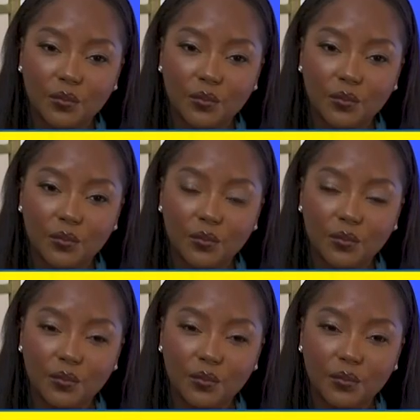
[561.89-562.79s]

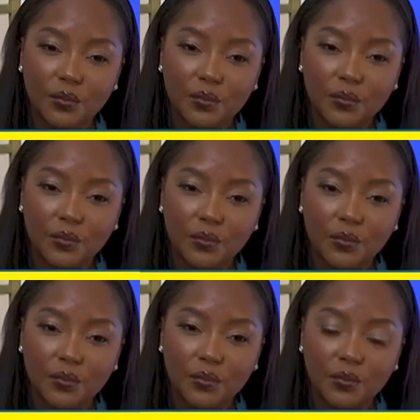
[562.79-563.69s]

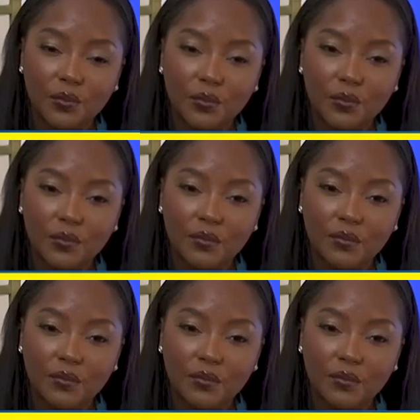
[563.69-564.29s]
This person isn't speaking.